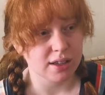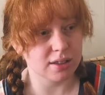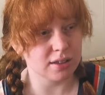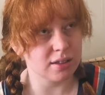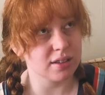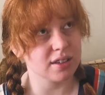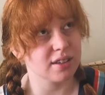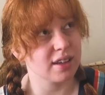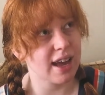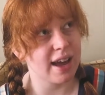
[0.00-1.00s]

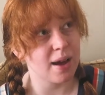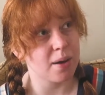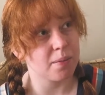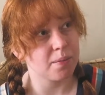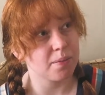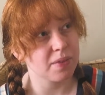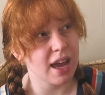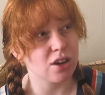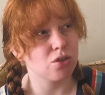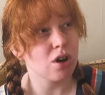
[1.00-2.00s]

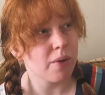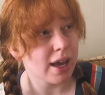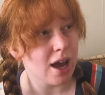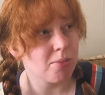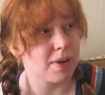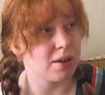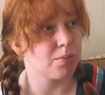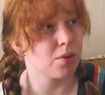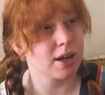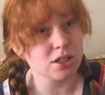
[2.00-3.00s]
and growing up and
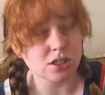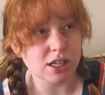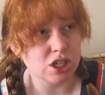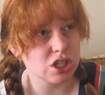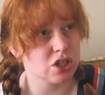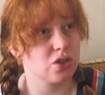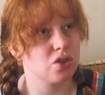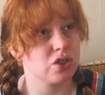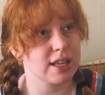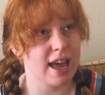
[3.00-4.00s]
parental
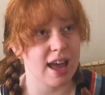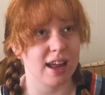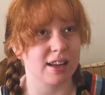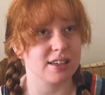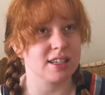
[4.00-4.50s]
issues and